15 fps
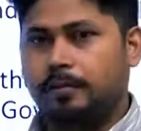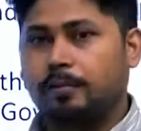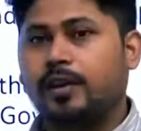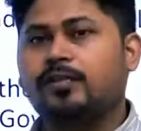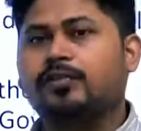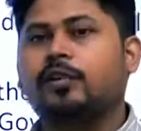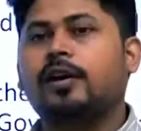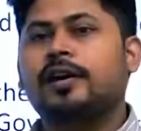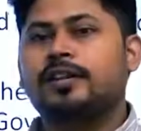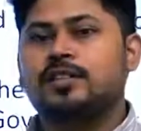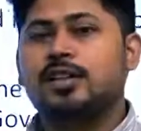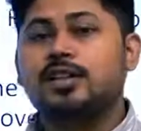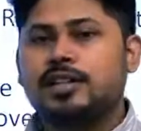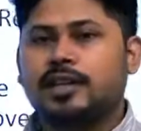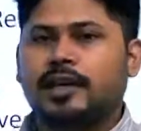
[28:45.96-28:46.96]
But for
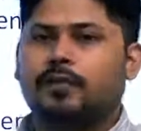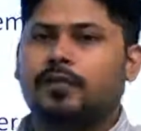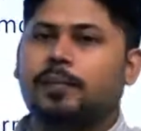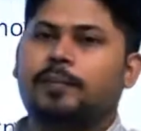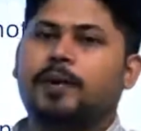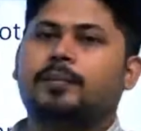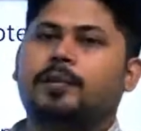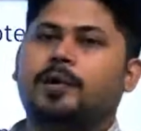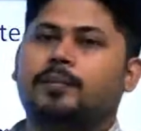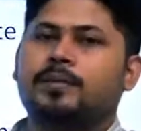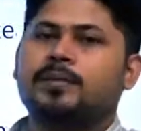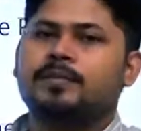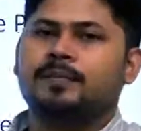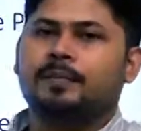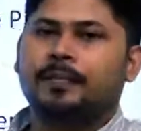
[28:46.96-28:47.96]
research and development purpose,